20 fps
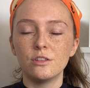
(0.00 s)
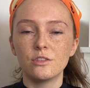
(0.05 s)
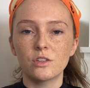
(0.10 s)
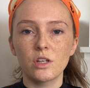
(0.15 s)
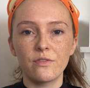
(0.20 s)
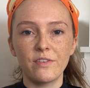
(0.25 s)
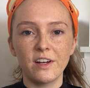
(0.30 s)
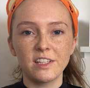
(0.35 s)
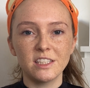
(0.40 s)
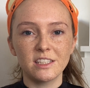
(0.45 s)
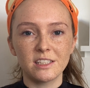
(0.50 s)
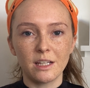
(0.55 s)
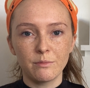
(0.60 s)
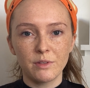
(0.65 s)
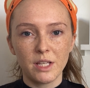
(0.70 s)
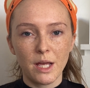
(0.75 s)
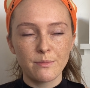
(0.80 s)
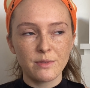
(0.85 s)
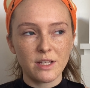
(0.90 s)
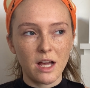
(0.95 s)
So I find that
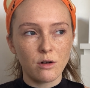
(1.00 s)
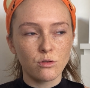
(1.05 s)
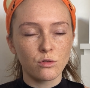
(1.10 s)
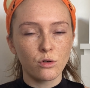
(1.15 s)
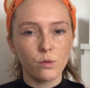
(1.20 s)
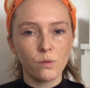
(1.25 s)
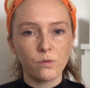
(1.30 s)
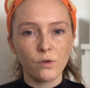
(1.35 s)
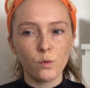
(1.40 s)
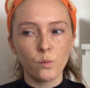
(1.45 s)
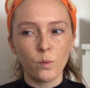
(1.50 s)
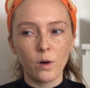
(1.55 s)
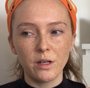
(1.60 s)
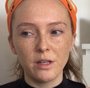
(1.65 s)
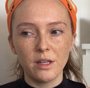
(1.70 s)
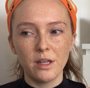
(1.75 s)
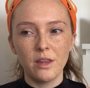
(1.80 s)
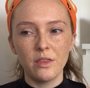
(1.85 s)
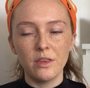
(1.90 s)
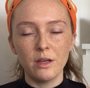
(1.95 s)
sometimes I'll go for
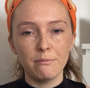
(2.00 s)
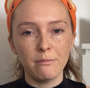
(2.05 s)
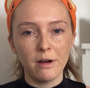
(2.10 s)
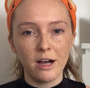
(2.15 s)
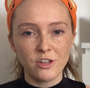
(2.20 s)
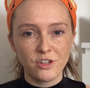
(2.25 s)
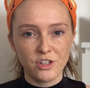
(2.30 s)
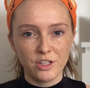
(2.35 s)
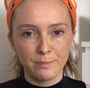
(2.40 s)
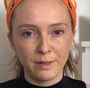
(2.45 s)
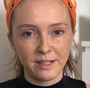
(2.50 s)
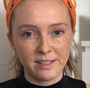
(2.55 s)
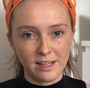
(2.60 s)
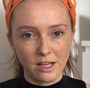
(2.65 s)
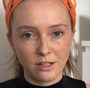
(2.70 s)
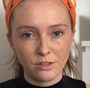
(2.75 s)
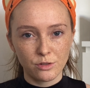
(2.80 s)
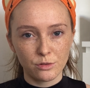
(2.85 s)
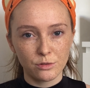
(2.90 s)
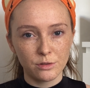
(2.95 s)
one that matches my
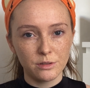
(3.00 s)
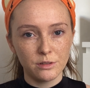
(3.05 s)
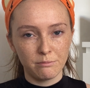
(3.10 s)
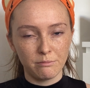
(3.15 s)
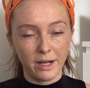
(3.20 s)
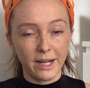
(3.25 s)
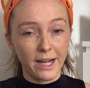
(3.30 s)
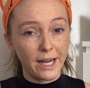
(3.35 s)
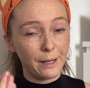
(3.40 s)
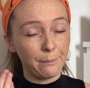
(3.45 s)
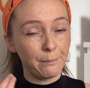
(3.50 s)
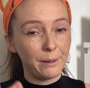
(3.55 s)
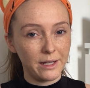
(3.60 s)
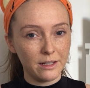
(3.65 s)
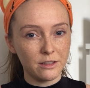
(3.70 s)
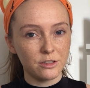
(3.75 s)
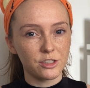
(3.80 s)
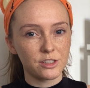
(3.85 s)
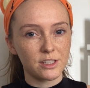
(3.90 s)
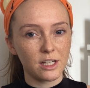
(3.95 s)
skin tone, my kind of
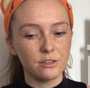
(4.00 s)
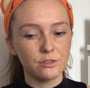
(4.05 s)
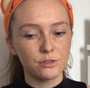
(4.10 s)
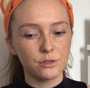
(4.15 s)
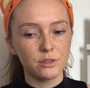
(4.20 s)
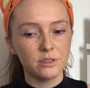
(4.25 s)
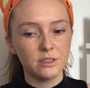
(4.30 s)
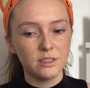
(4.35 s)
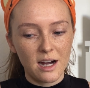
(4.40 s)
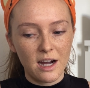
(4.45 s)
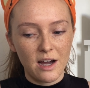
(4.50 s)
paler skin tone,